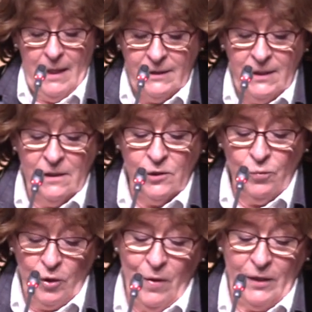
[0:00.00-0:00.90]
It is
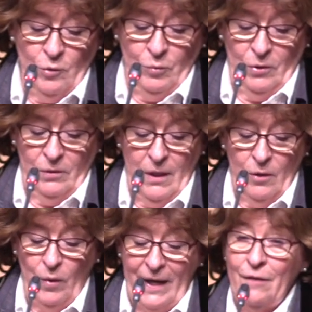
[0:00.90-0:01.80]
regrettable
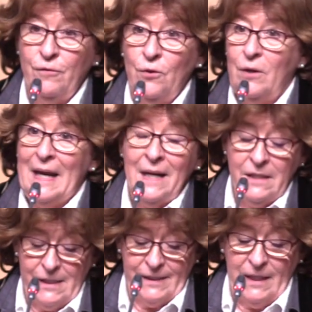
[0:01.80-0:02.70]
whenever
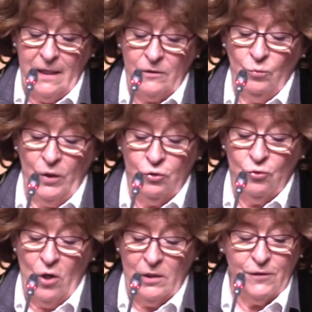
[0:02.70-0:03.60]
any state
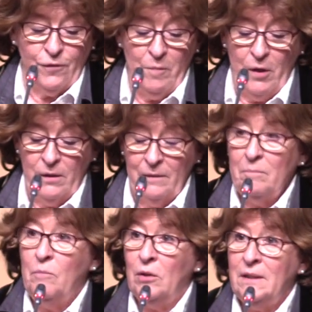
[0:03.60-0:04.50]
withdraws from a
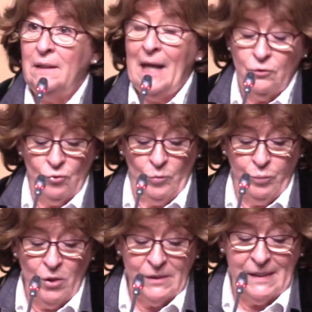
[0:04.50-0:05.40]
multilateral
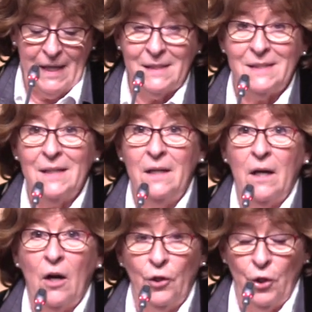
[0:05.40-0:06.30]
process
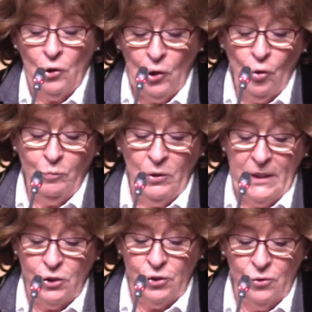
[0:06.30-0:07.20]
on a global
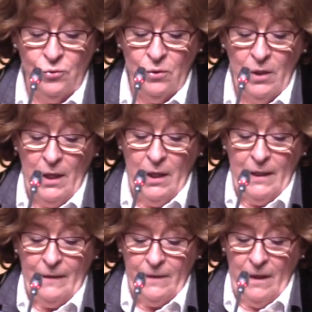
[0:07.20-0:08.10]
issue,
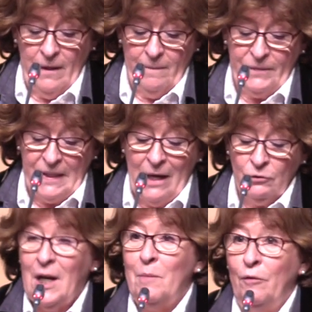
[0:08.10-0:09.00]
the
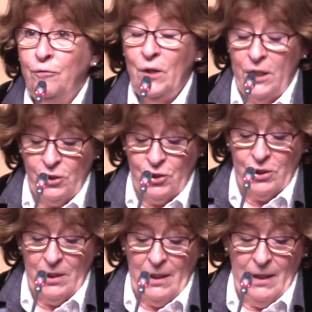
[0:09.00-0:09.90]
outcome of
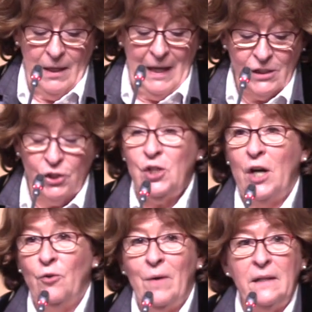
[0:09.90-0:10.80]
which has
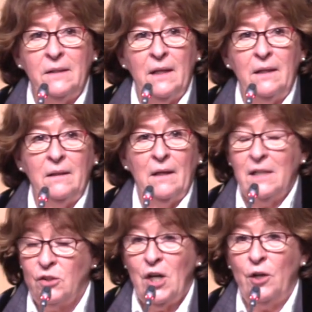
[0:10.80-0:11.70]

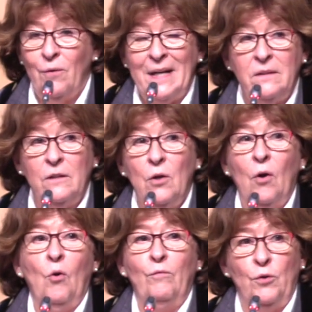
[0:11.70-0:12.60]
generated
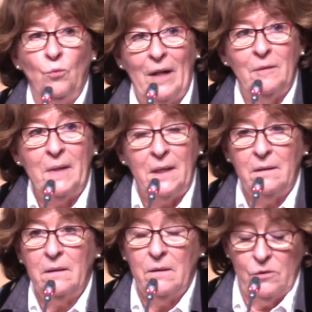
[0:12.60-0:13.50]

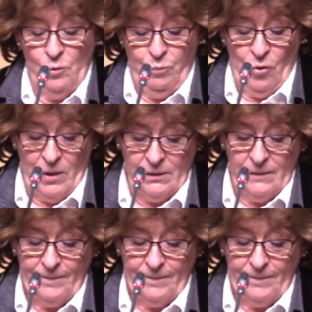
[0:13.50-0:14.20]
overwhelming support.